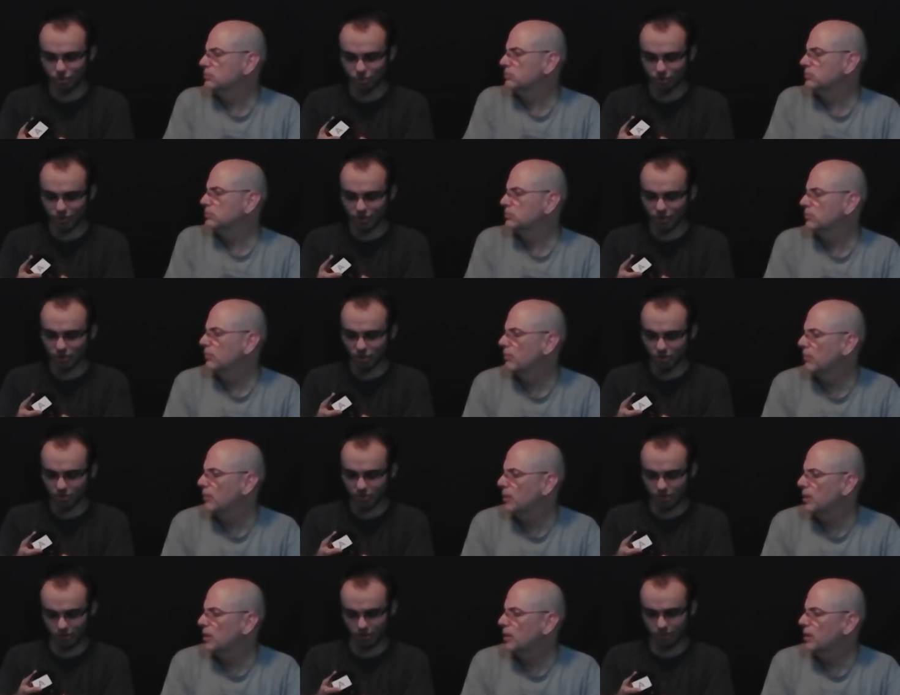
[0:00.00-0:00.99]
Speaker 1: chunky
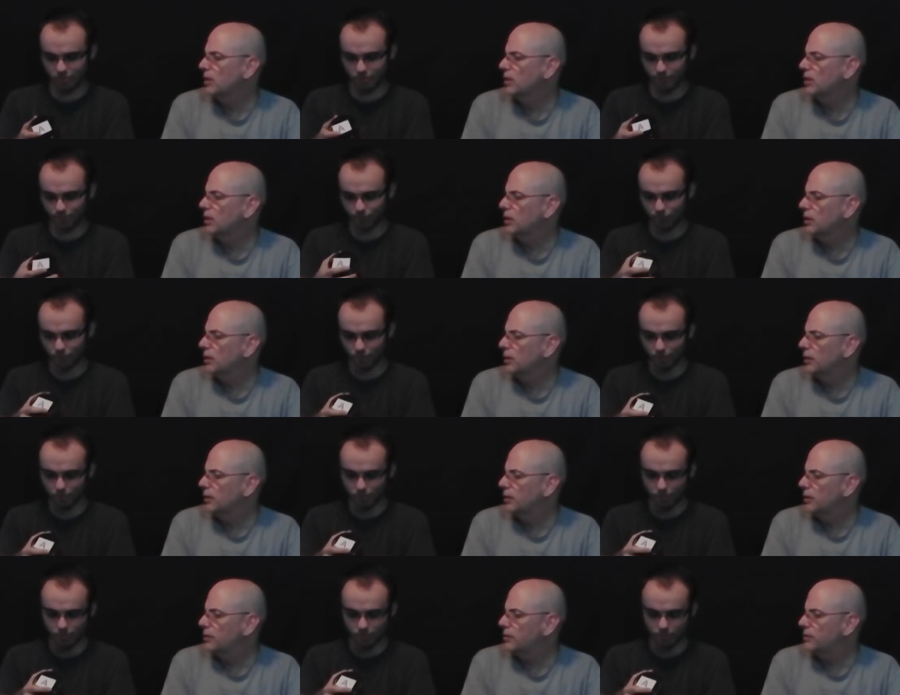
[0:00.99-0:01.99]
salsa.
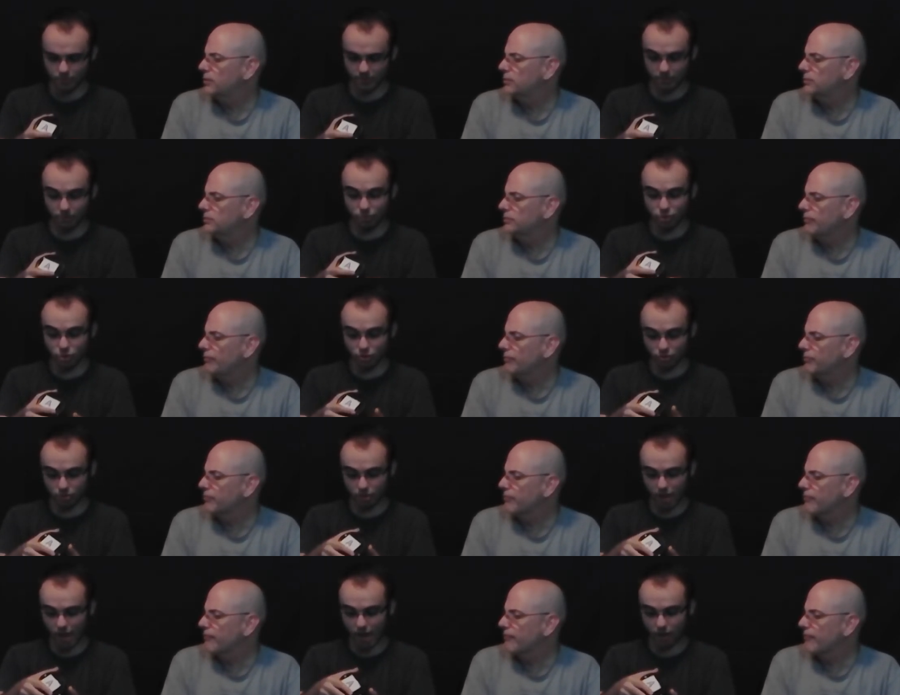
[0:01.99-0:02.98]
0
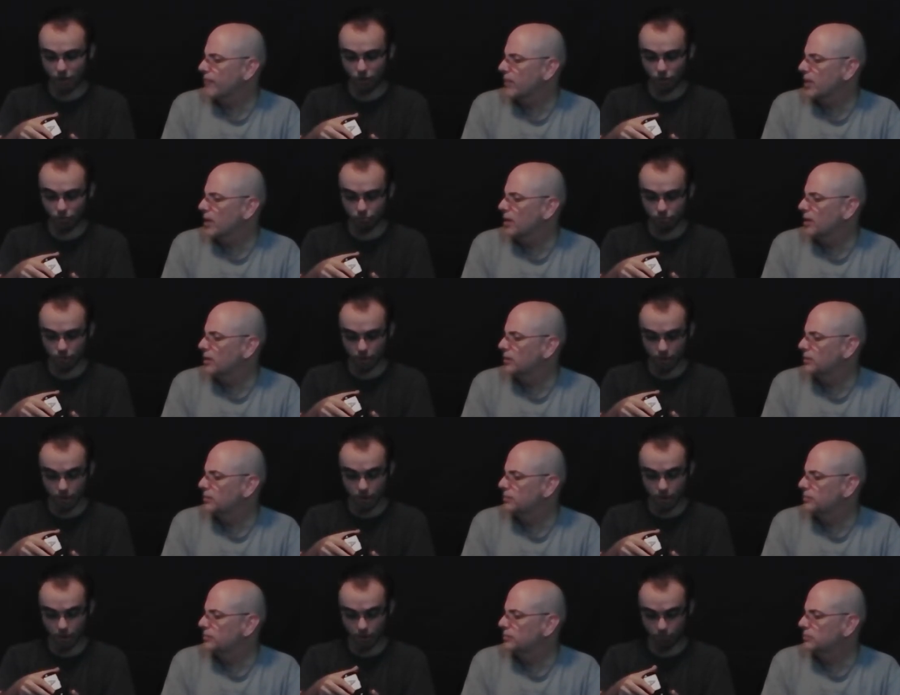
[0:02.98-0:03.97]
sugar added.
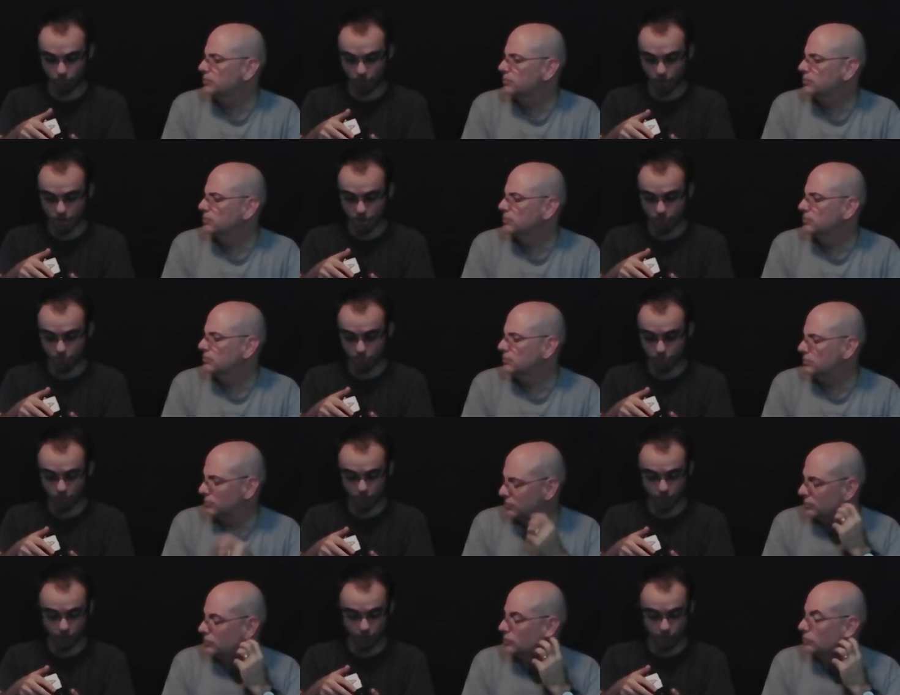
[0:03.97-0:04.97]
Okay. Wow. Good
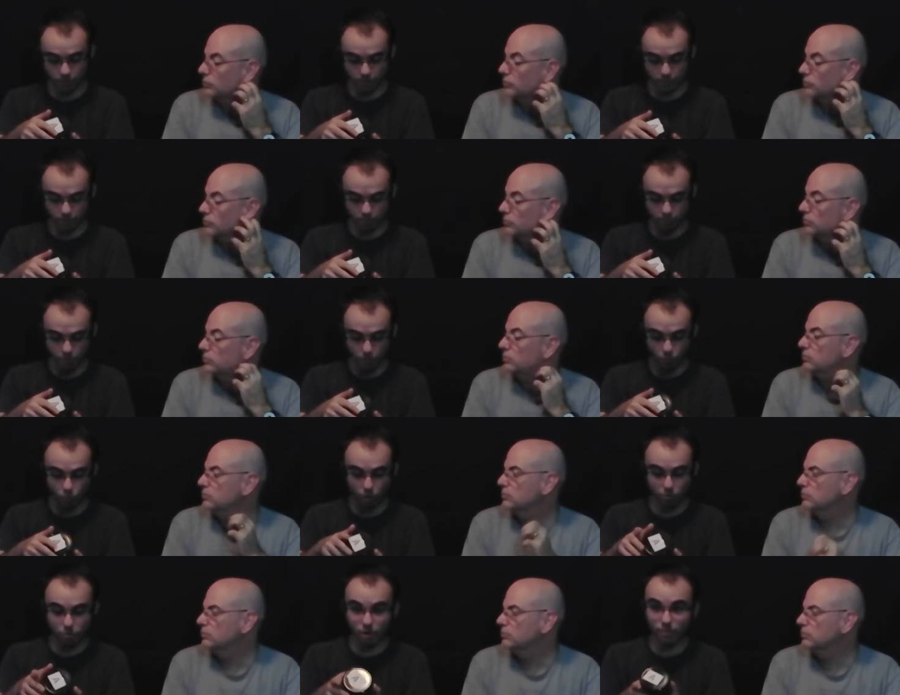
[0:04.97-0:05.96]
for them.
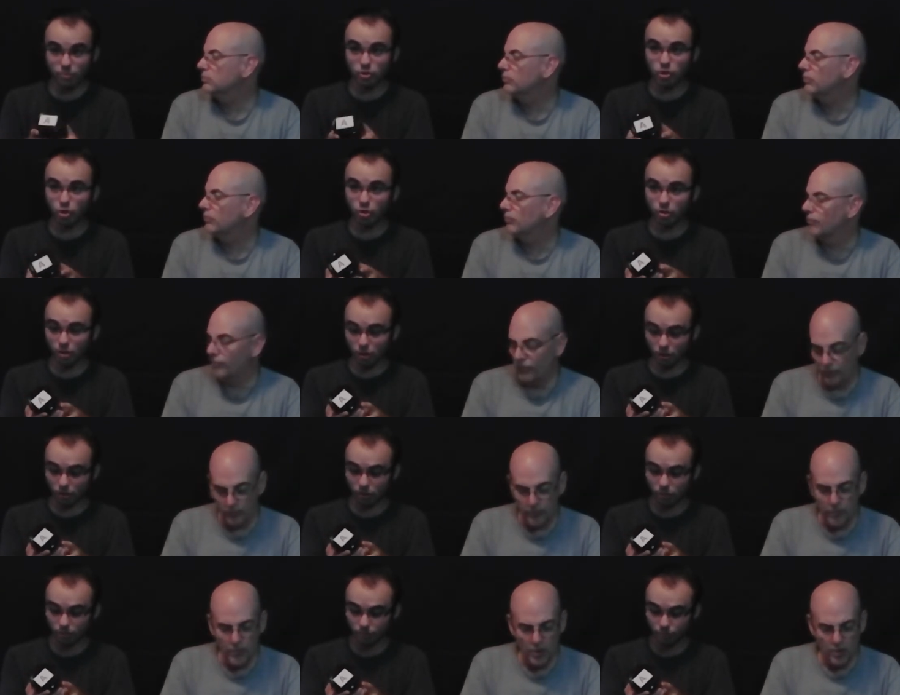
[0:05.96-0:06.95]
Speaker 2: 1 gram of sugar.
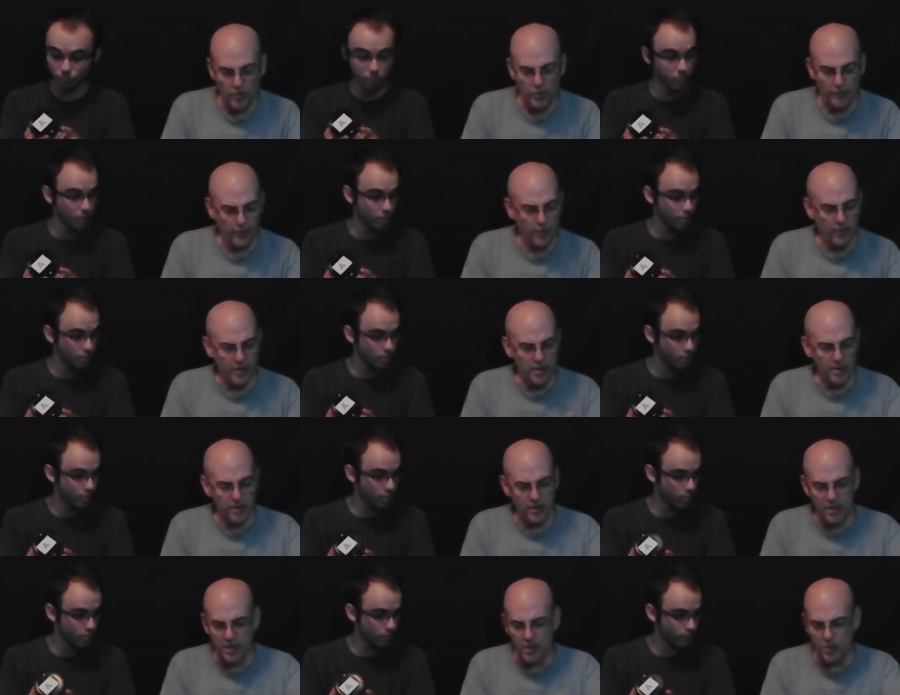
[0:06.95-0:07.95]
So far,
Speaker 1: these
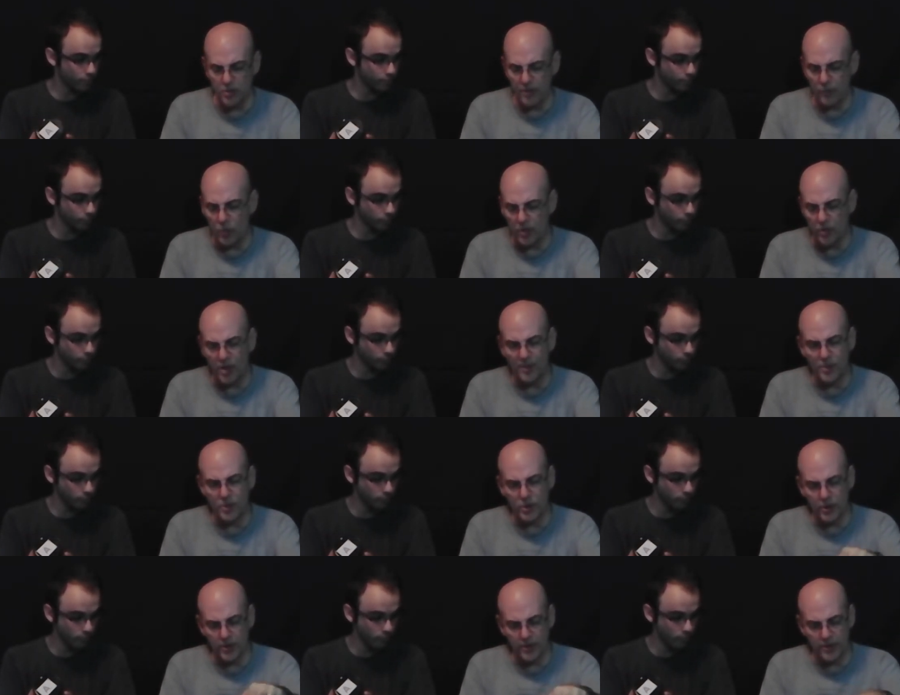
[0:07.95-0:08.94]
two have 1 gram of
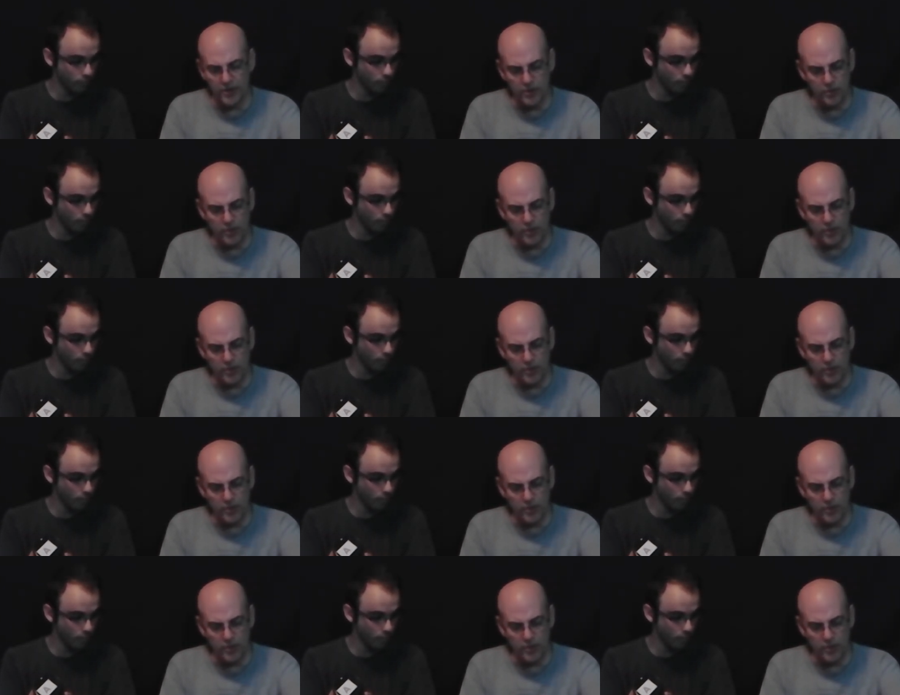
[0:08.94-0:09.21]
sugar. This